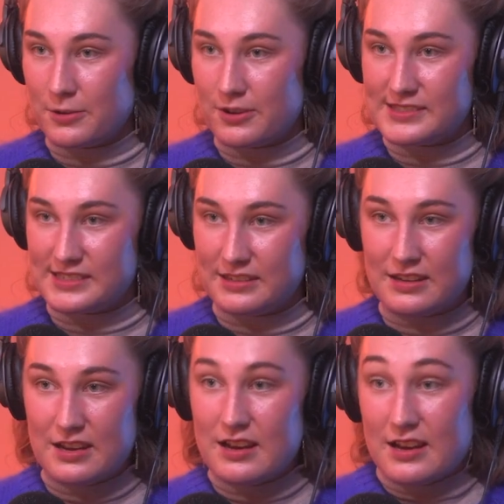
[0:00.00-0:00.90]
boots, and
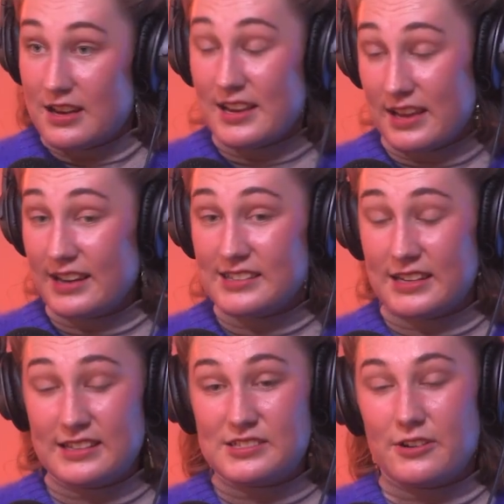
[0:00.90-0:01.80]
yeah, yeah. and
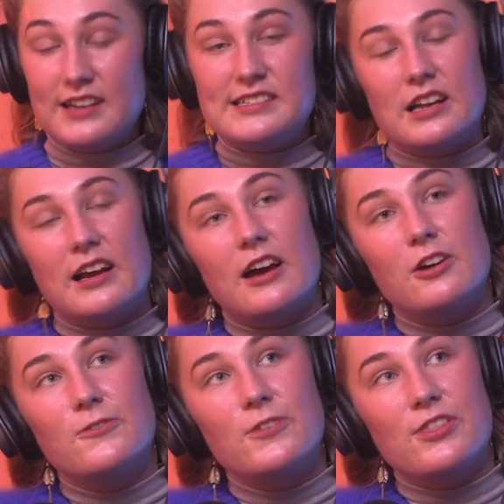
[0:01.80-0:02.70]
and it's crazy. And I, I
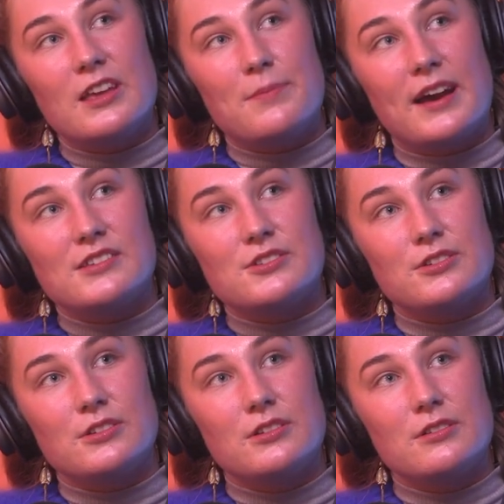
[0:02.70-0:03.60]
often think back
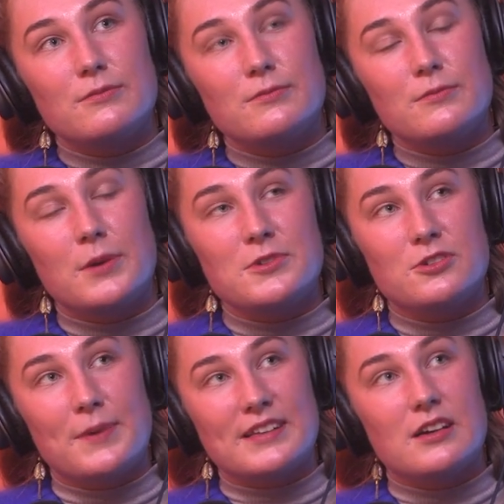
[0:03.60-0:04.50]
to when we
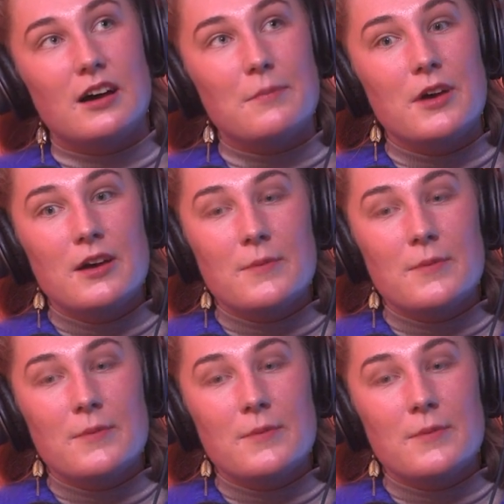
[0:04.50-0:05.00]
talk about time.